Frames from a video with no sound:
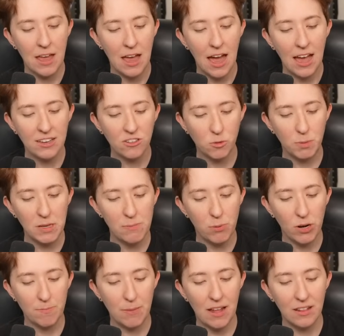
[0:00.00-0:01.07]
Highest
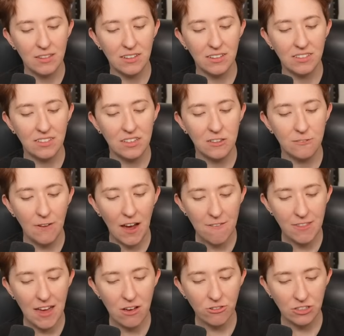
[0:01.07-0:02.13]
B-point balance exceeds
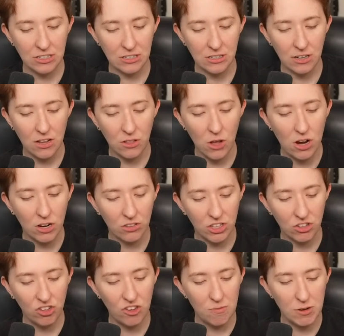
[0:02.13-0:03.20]
5,000. Unlocked the
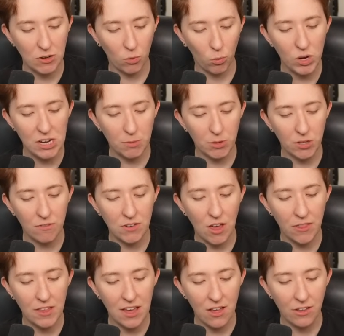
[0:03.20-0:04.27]
achievement, Readable if
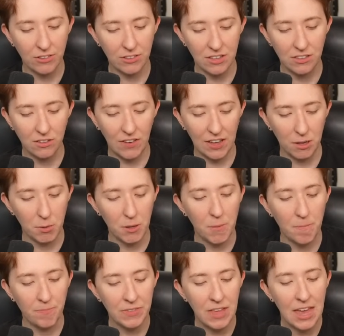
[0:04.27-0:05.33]
nothing else is available.
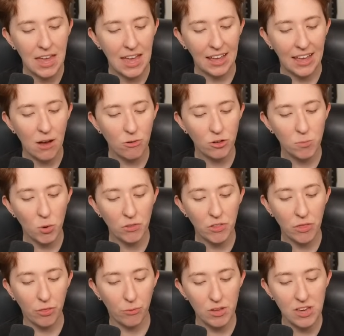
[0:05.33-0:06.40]
Encountered more
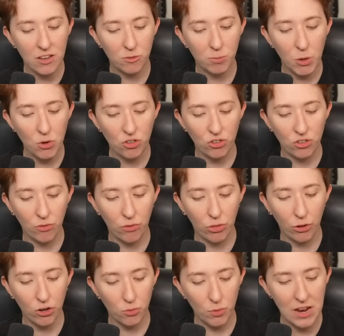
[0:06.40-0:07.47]
than 3 explosions of
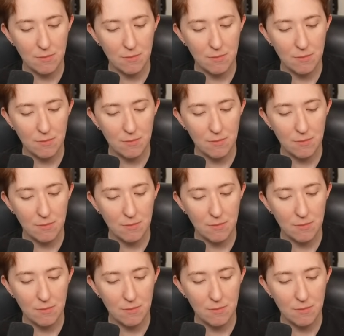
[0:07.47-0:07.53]
third-rate